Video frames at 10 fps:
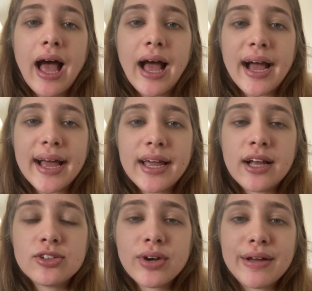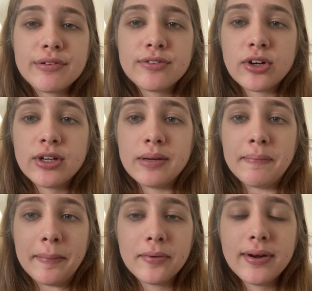I don't have a very good
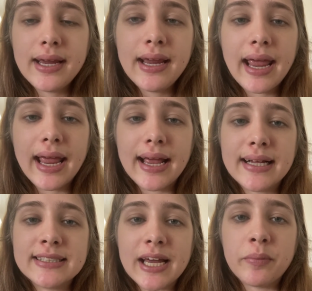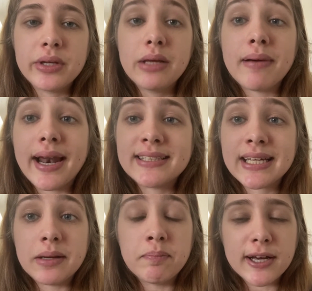memory, and I'm really bad at
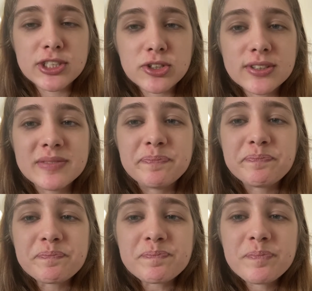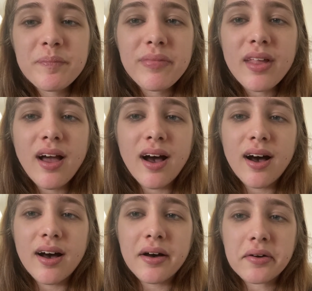taking pictures
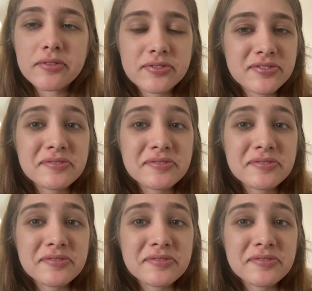of